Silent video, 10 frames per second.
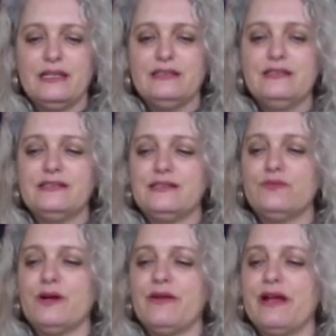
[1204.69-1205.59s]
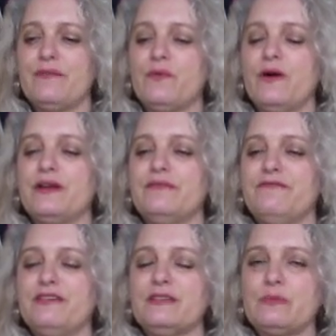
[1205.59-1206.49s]
this is where I want to
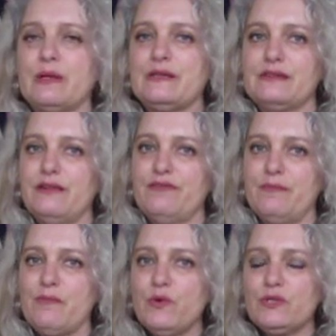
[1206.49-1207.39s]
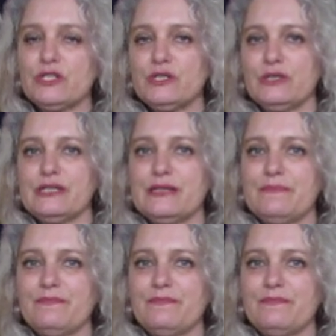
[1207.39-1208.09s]
invest myself emotionally